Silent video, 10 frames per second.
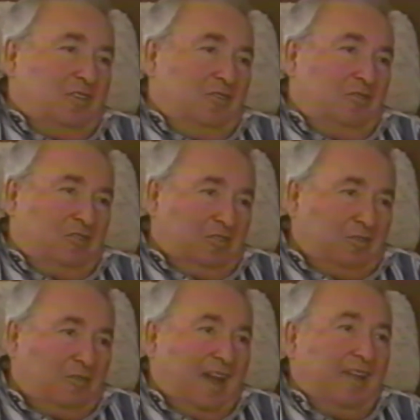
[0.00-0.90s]
You
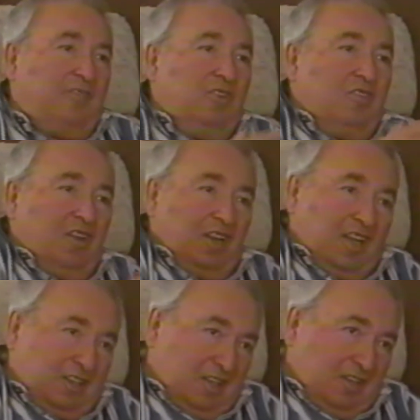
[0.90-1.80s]
survived, and you're going to
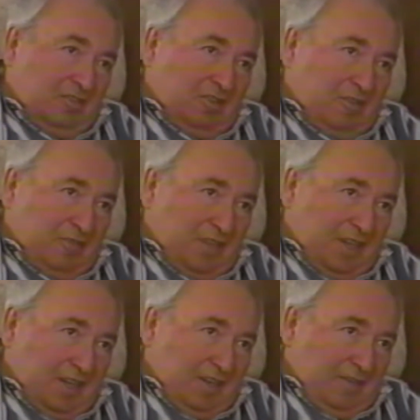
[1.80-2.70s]
get killed over
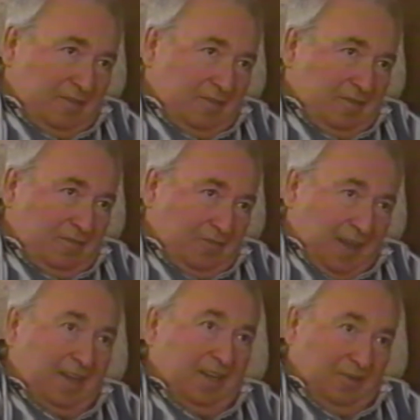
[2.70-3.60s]
there,
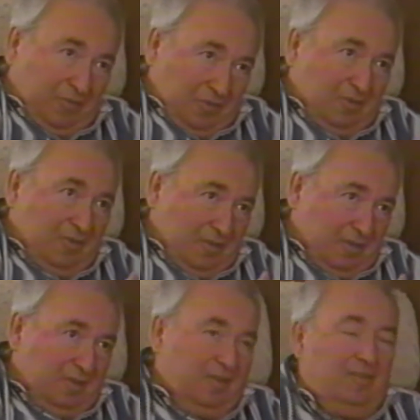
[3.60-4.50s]
fighting
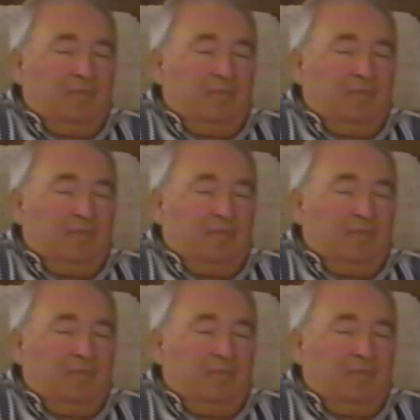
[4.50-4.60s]
for...